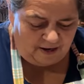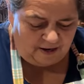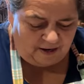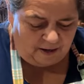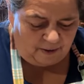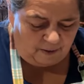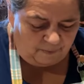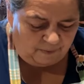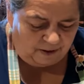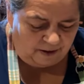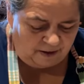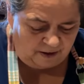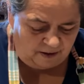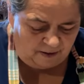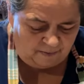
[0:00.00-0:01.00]
And I'm
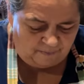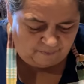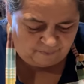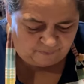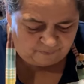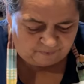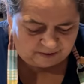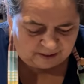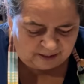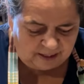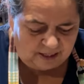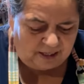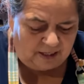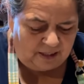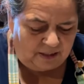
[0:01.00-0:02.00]
gonna
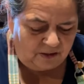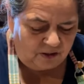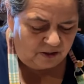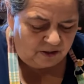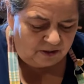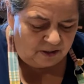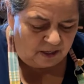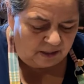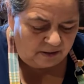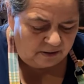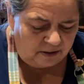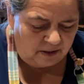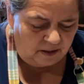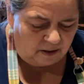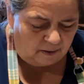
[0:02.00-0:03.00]
just dice it
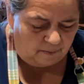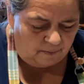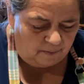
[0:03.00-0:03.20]
up.